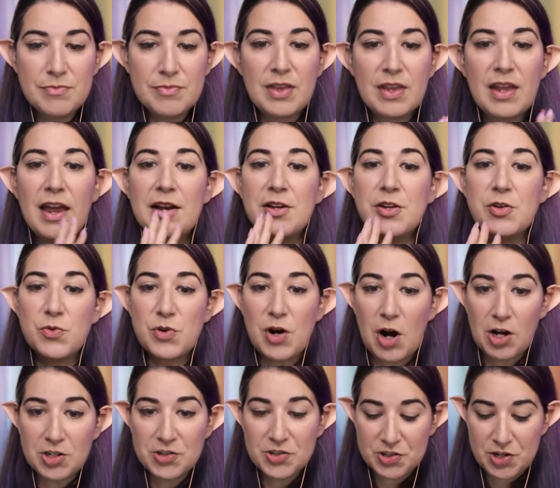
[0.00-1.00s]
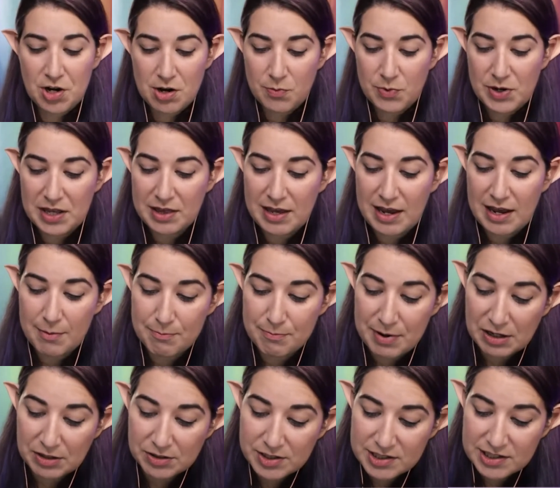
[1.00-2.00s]
And you all start with a
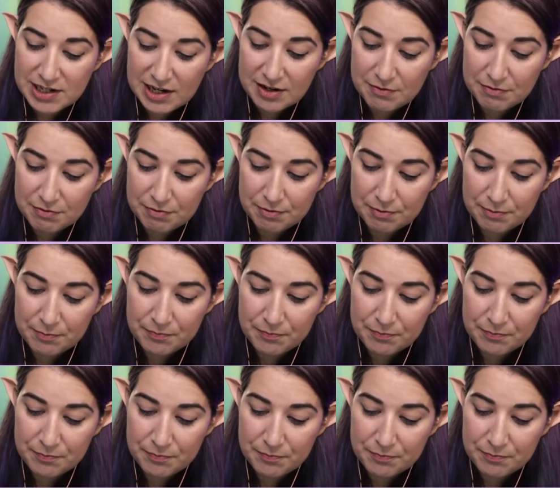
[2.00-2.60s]
belt knife,